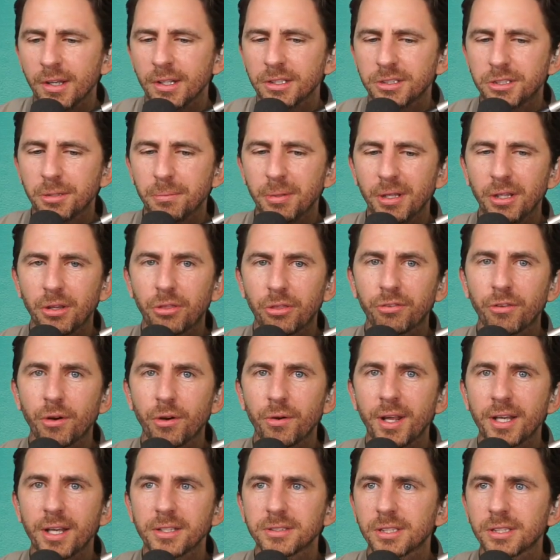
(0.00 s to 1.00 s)
to being
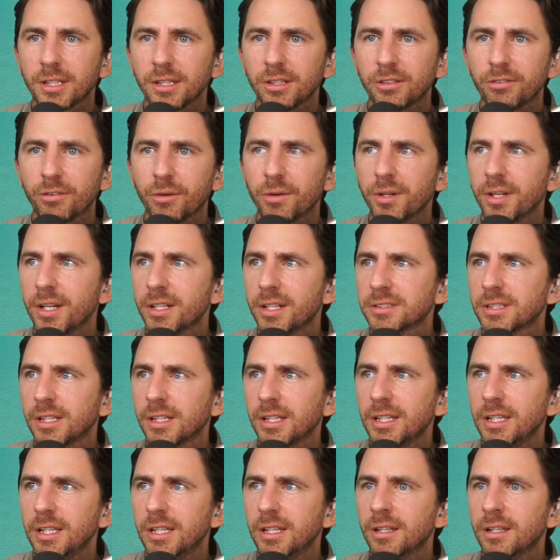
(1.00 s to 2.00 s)
thrown as thrown in as the
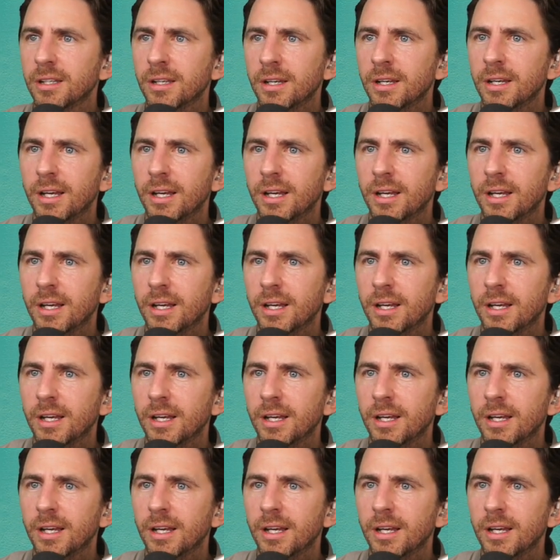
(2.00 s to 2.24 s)
lead,